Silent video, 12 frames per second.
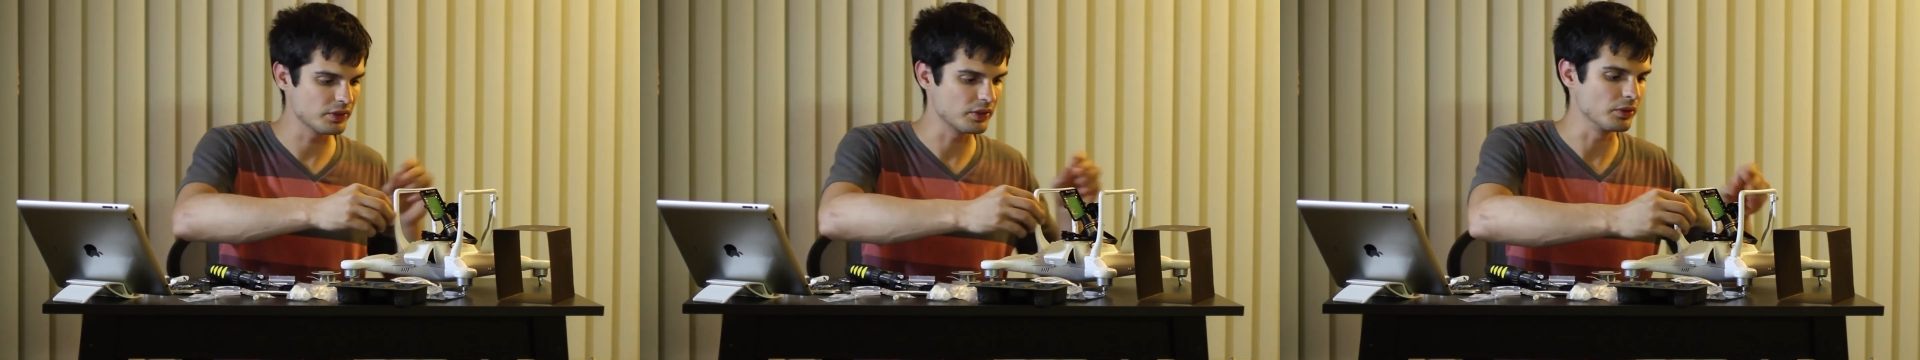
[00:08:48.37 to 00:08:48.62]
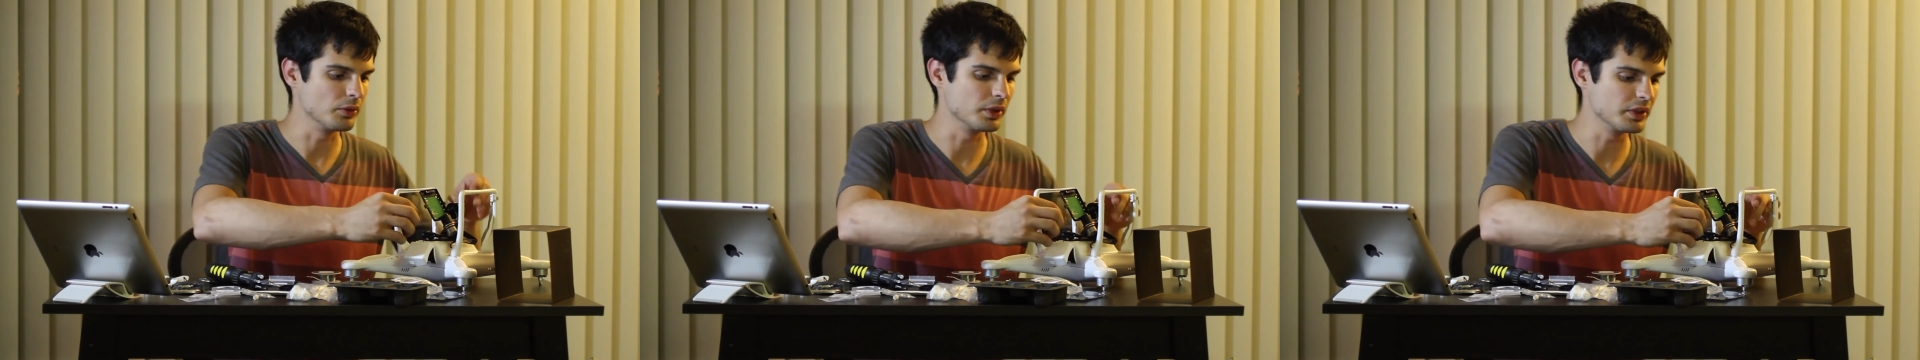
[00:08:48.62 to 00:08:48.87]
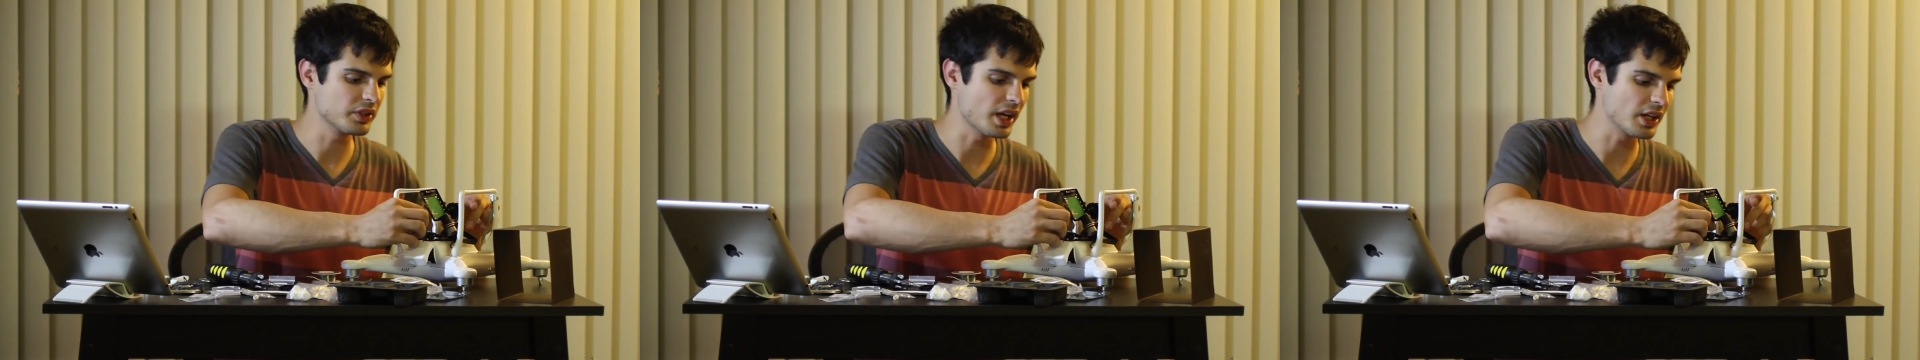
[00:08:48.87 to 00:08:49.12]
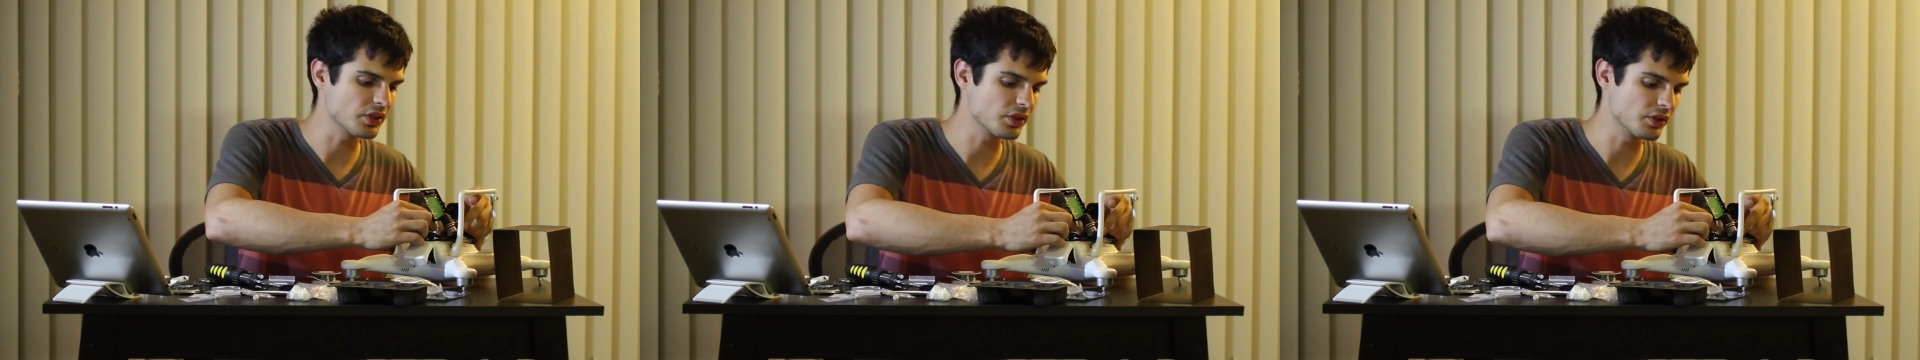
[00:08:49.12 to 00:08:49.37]
to
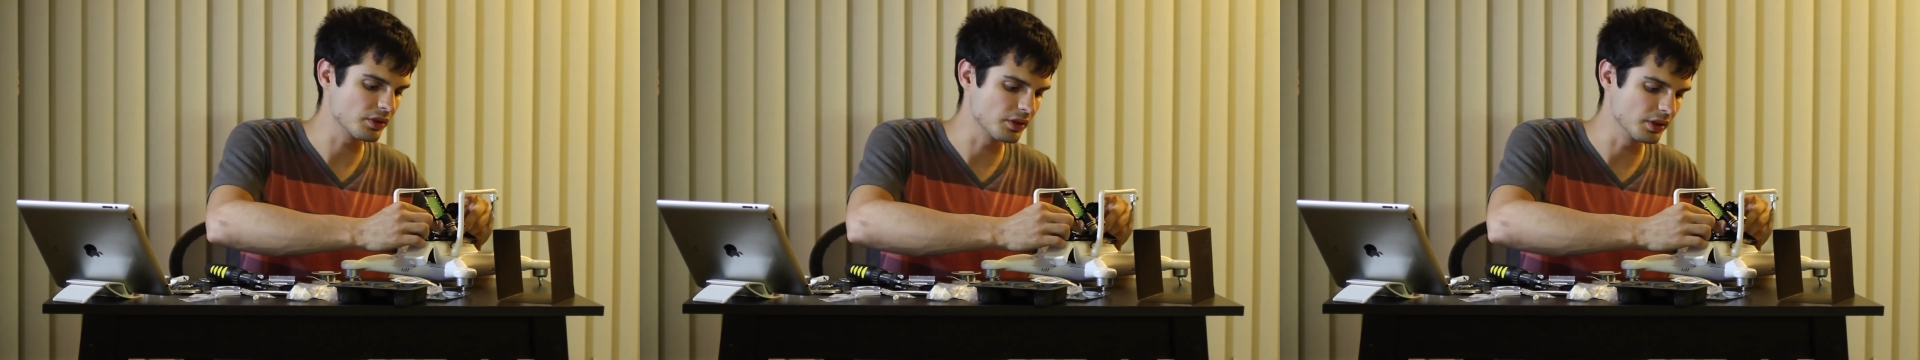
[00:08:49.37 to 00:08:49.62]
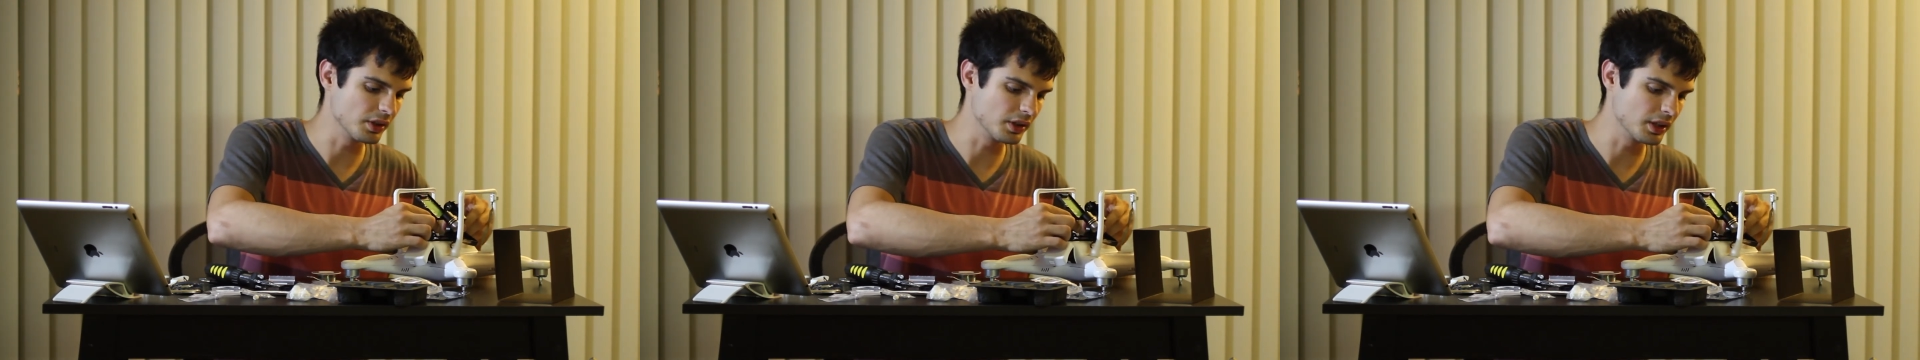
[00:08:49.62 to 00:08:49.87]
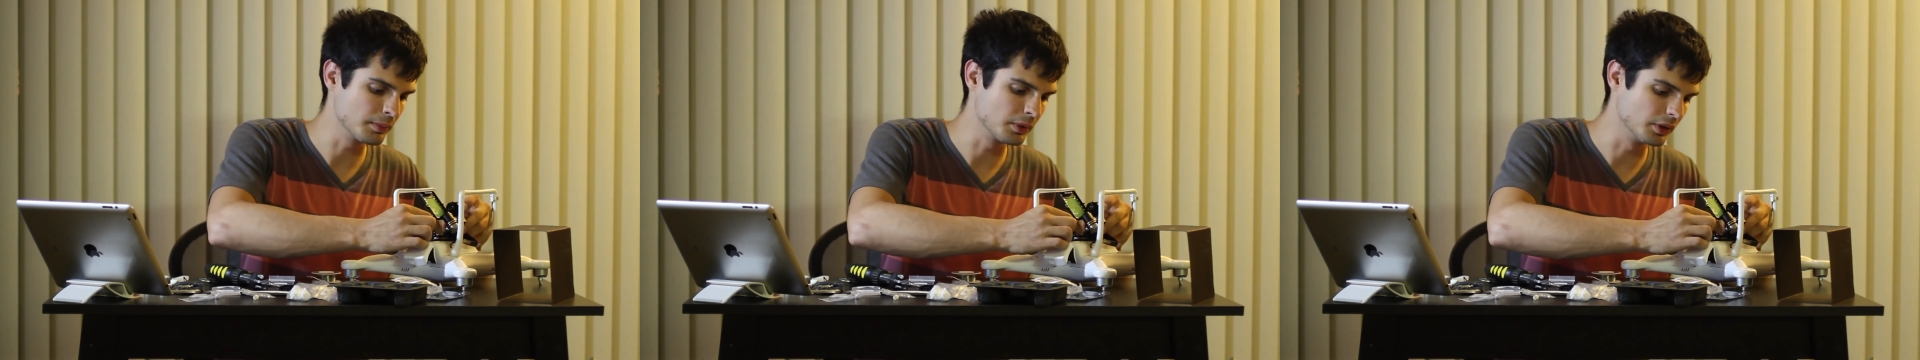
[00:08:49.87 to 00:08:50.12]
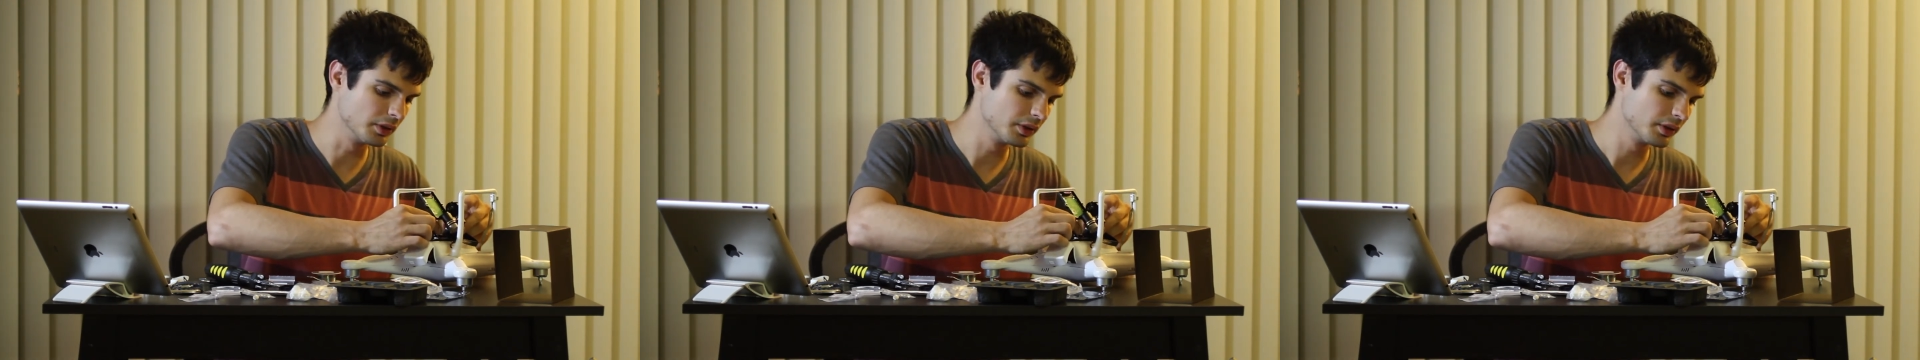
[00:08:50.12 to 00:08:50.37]
attach the
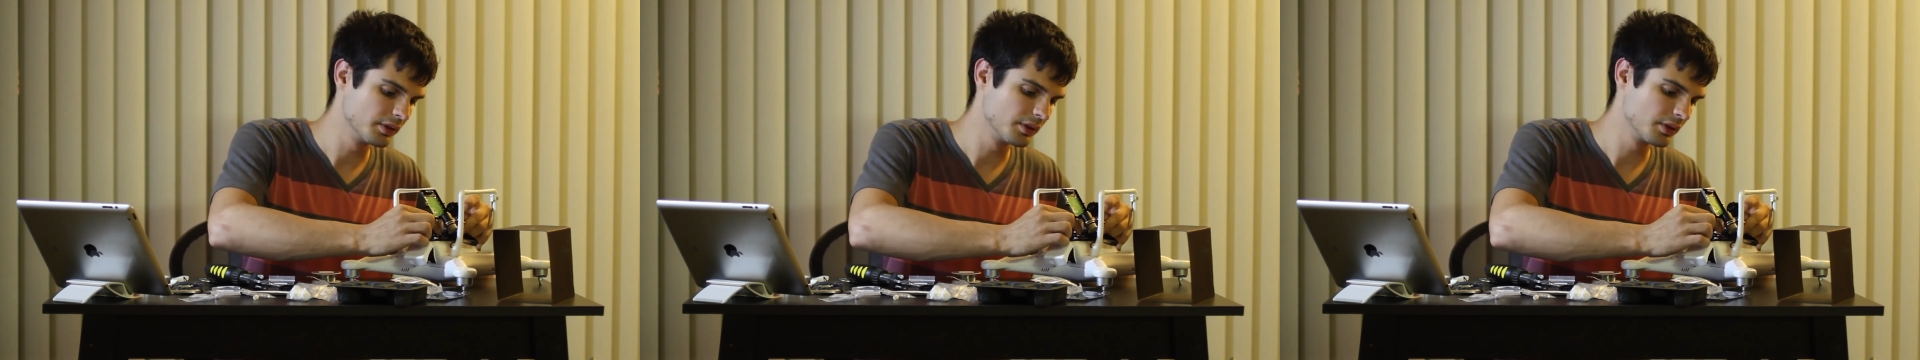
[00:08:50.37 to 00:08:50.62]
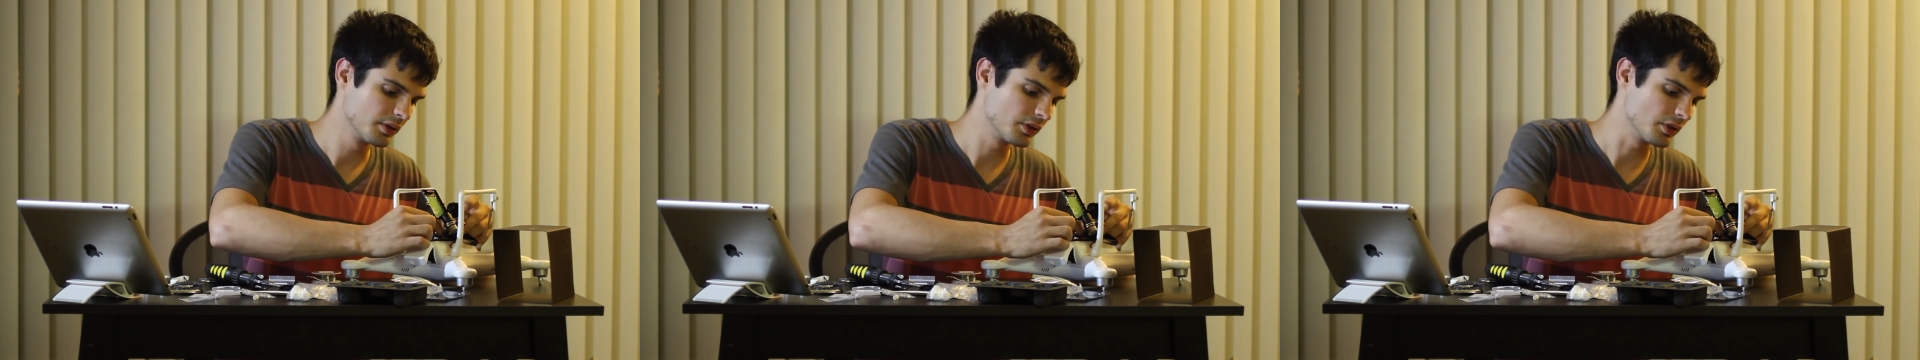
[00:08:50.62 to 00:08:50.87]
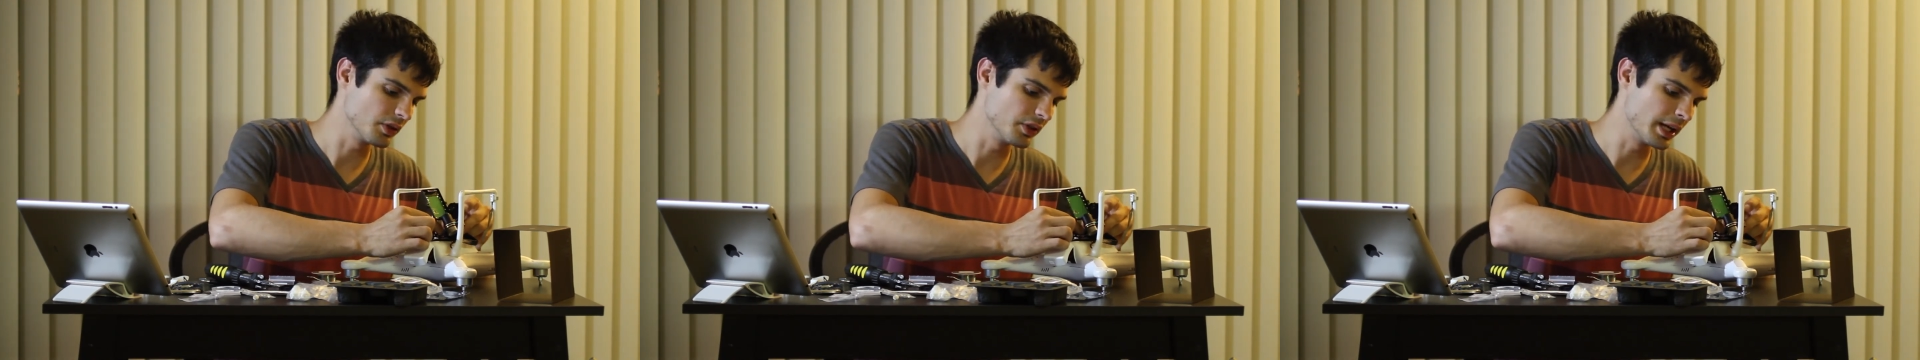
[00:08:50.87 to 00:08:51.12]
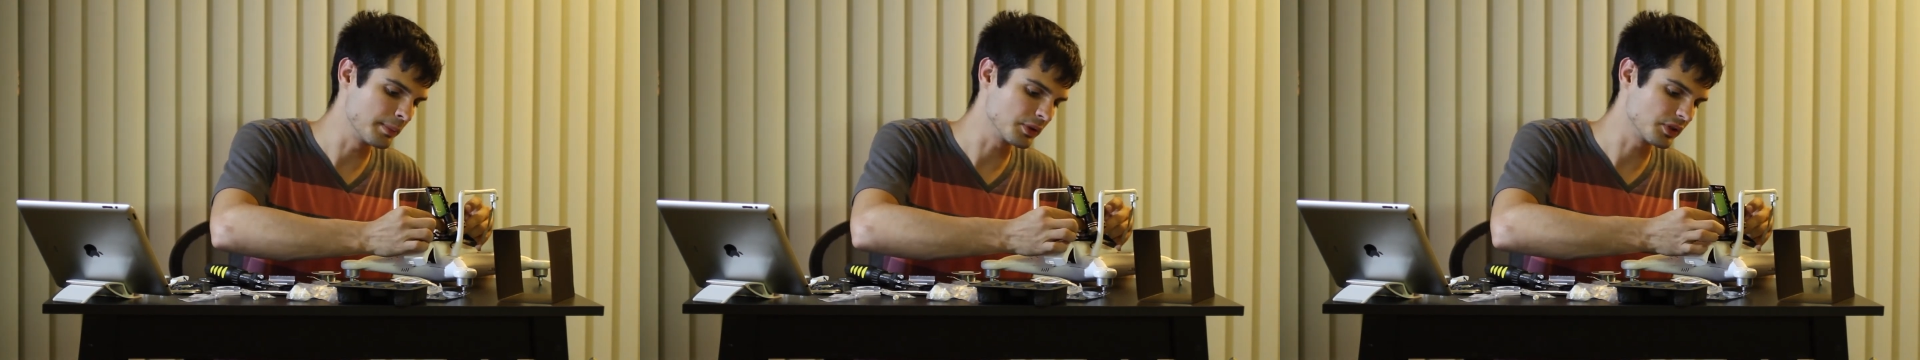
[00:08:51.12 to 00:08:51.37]
gimbal to the
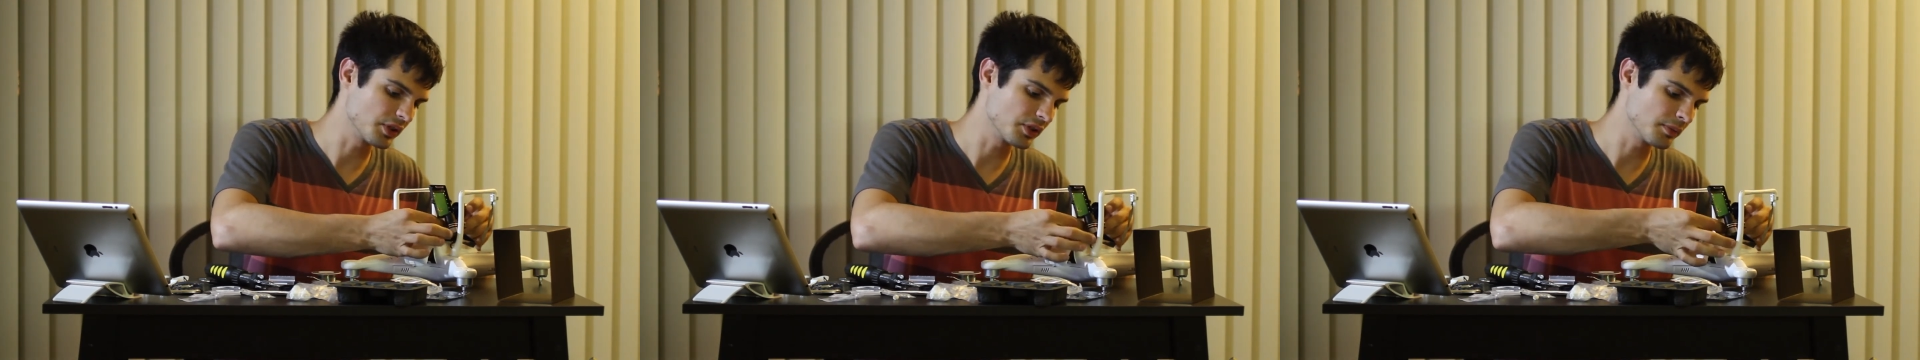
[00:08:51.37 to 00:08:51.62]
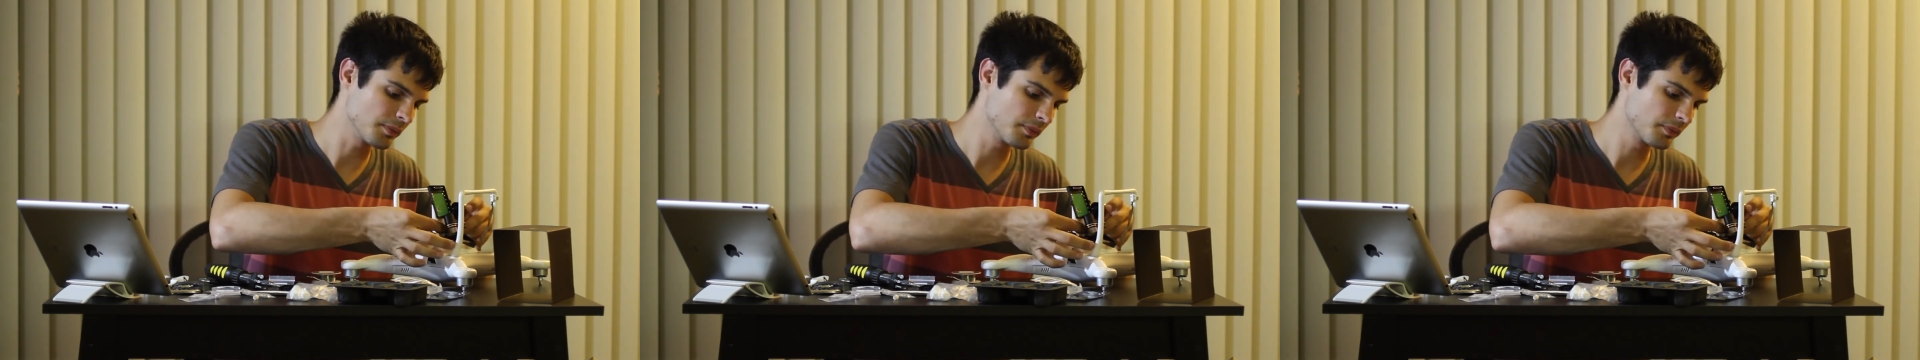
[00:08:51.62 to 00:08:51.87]
damper system.